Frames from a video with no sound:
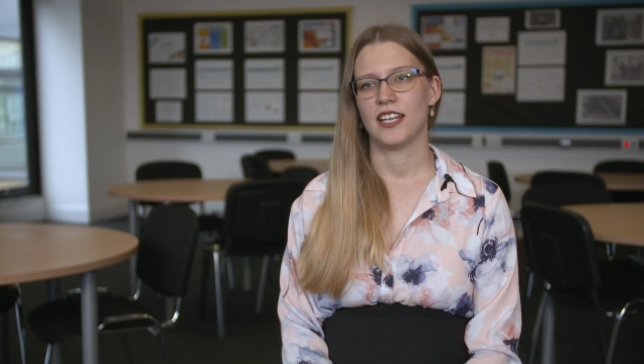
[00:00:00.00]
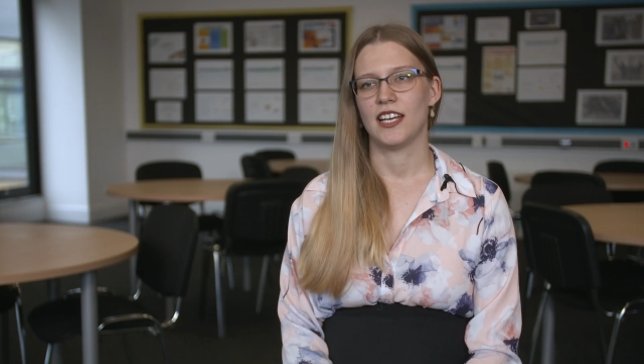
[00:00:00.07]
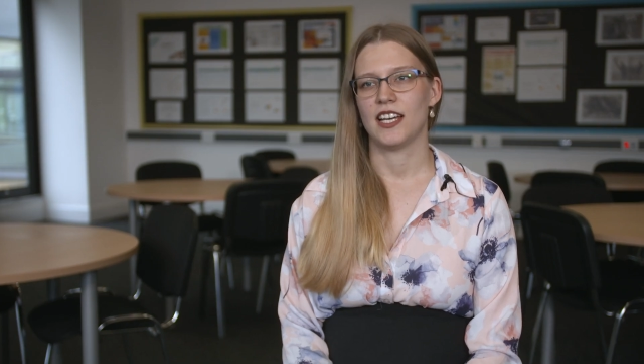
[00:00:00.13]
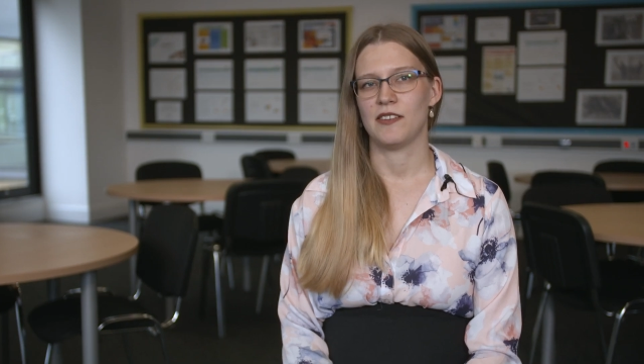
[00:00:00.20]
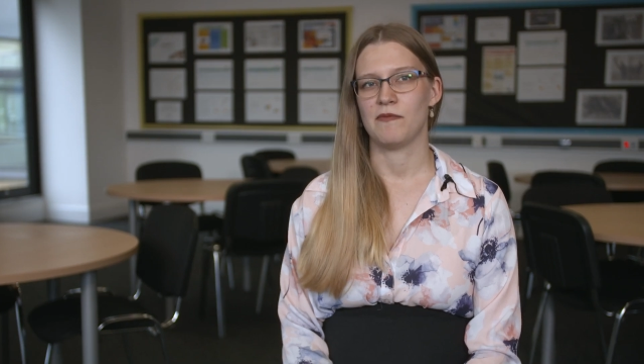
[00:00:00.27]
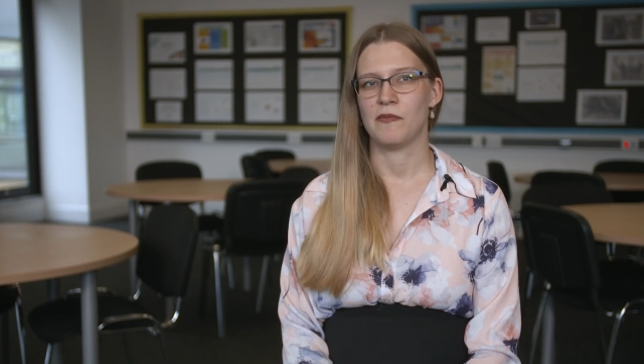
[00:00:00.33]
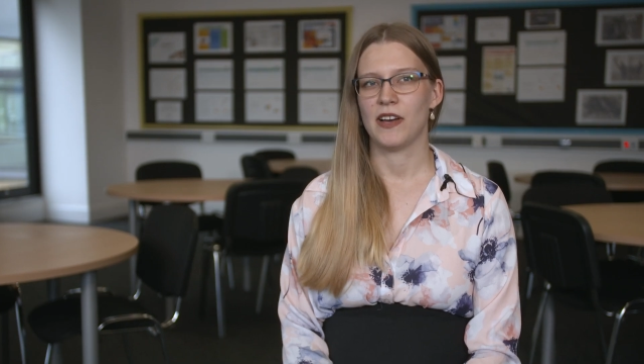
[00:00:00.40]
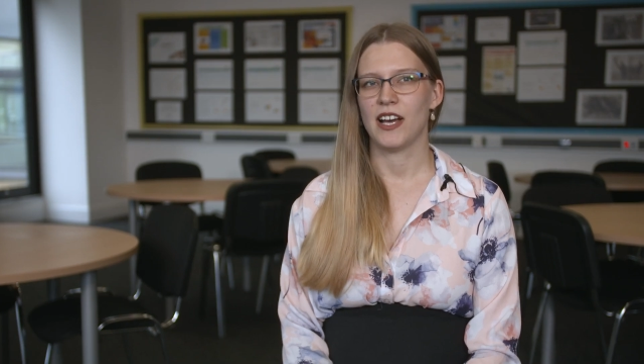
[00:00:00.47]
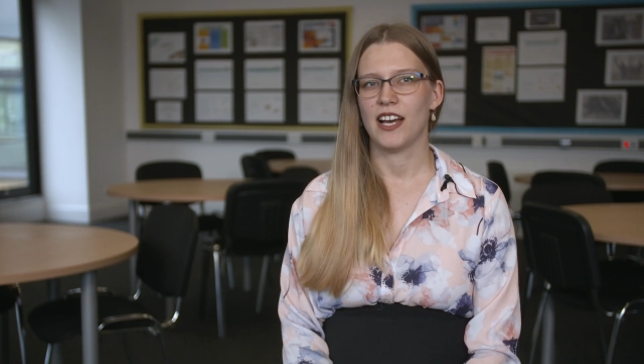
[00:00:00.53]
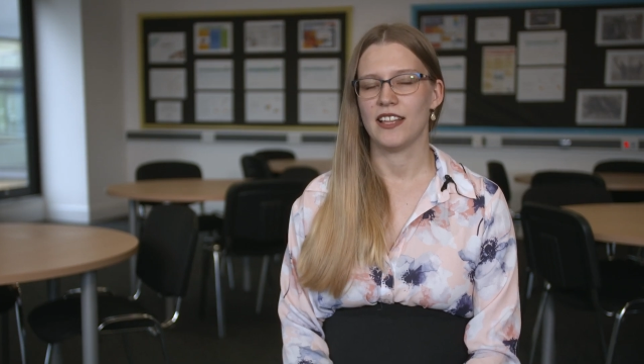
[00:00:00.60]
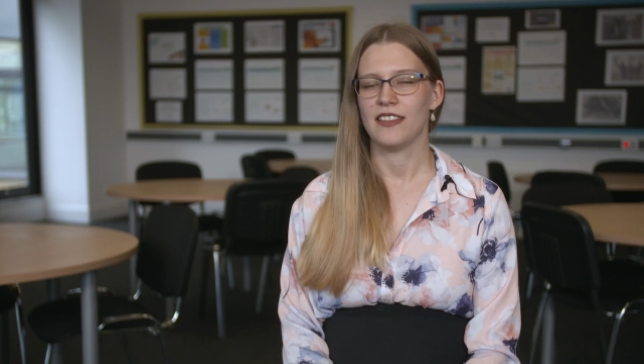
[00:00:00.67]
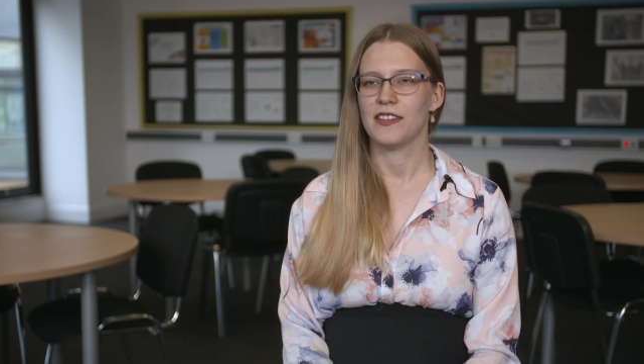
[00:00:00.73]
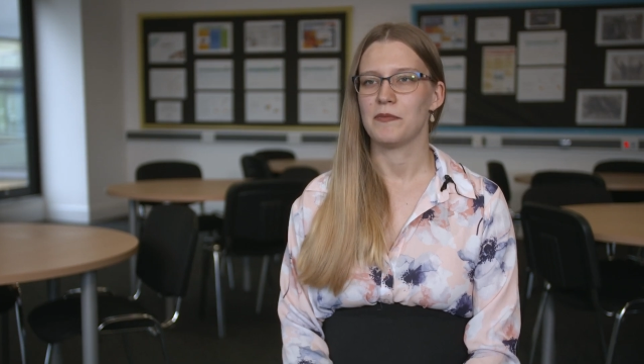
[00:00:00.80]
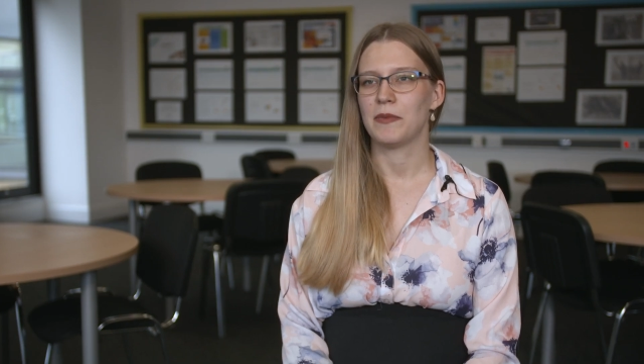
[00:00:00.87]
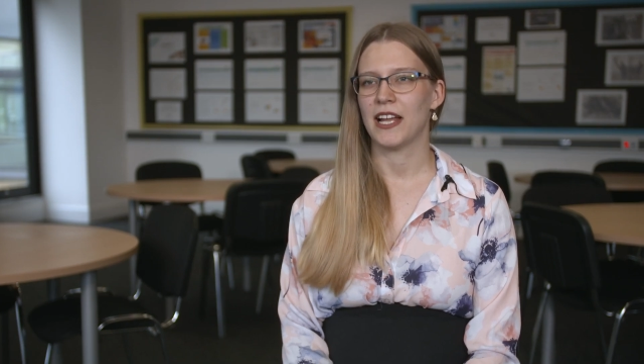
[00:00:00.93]
And
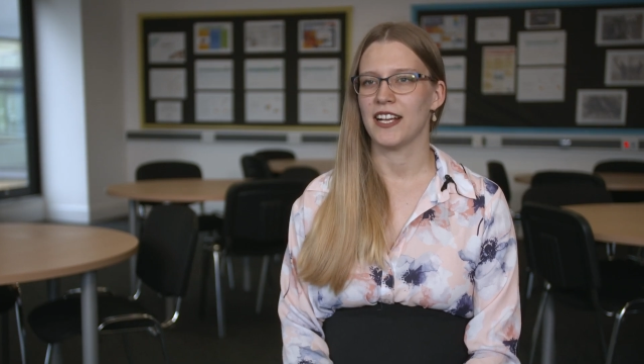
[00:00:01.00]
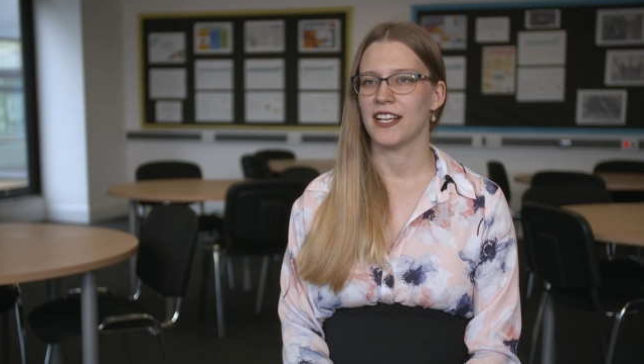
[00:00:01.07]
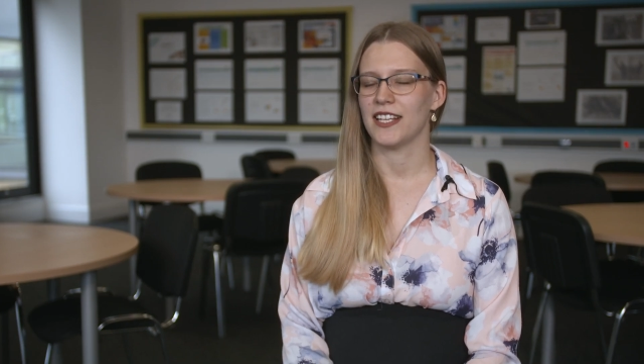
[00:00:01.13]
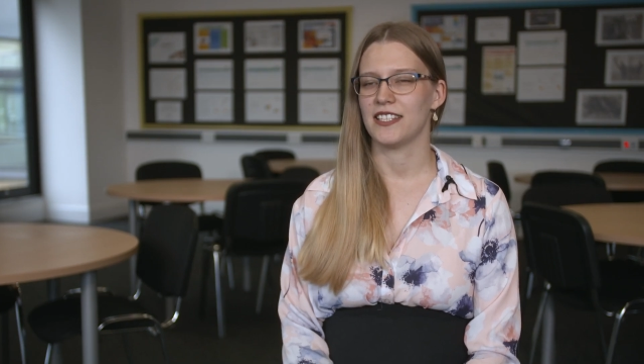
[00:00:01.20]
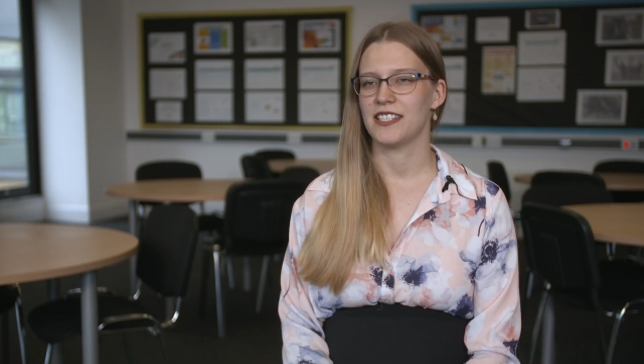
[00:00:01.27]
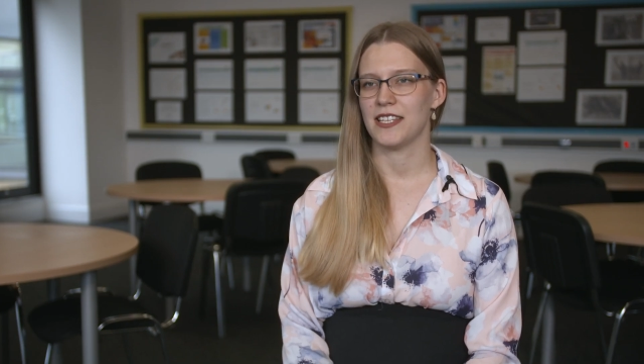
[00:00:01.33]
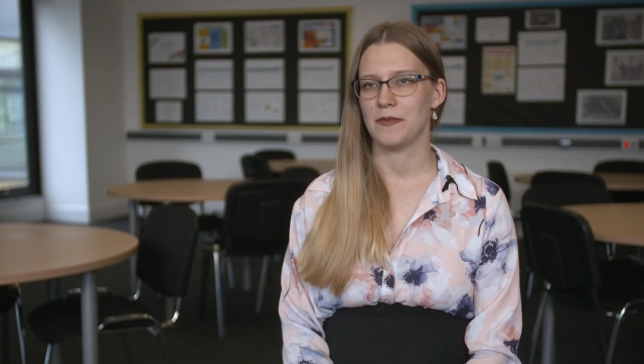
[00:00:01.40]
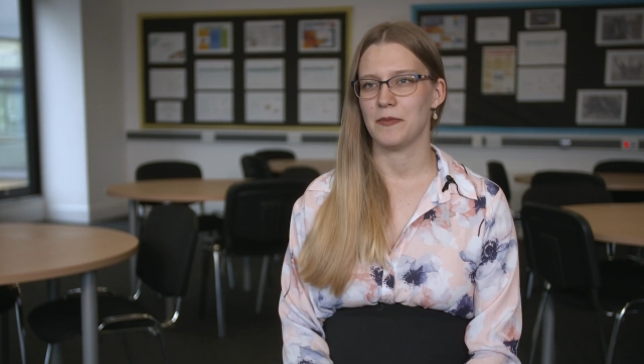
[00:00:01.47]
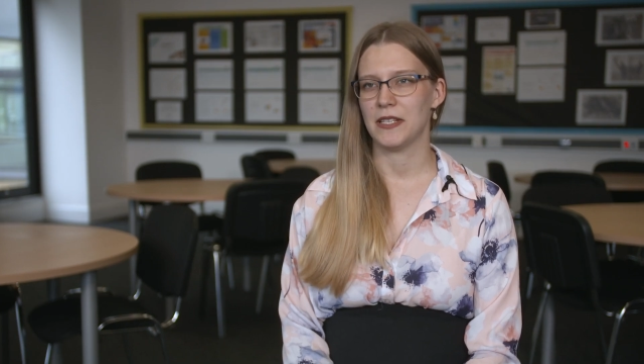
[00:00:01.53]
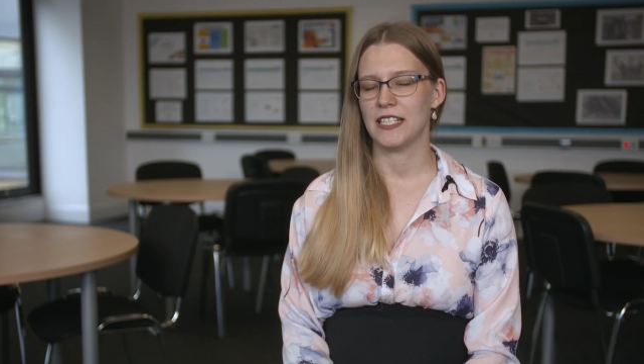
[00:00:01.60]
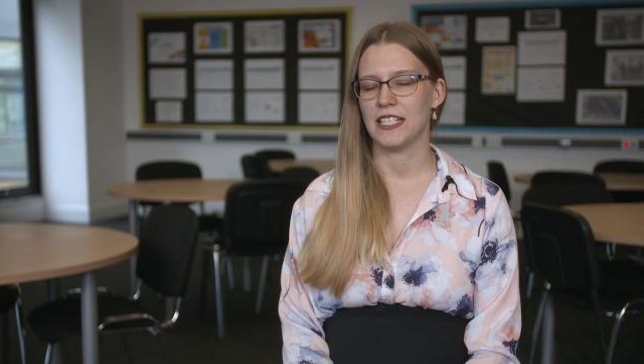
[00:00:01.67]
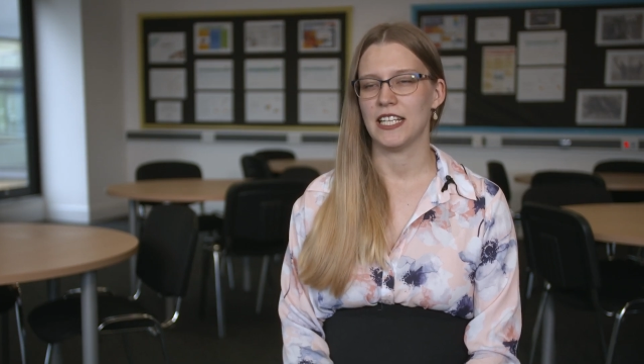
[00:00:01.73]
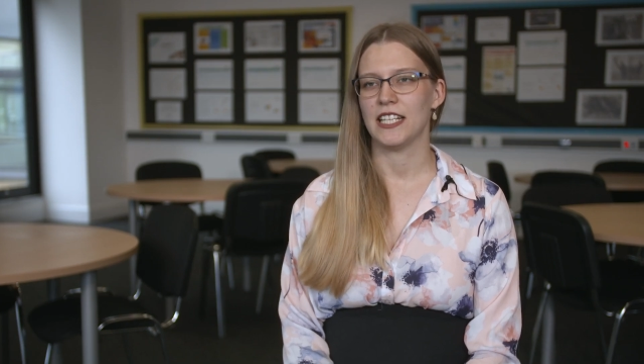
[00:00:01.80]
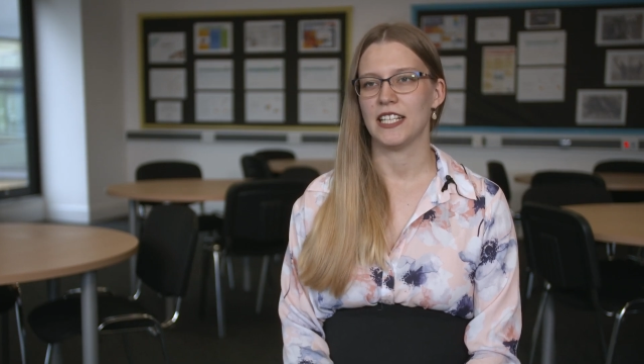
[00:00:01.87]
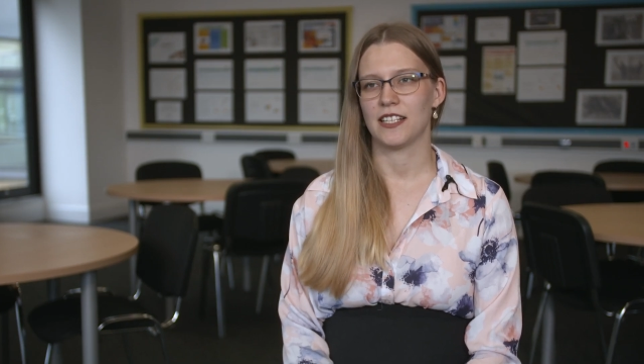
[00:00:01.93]
the blanket
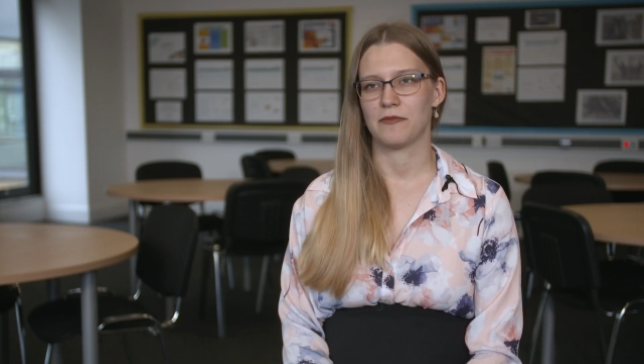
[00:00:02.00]
CPD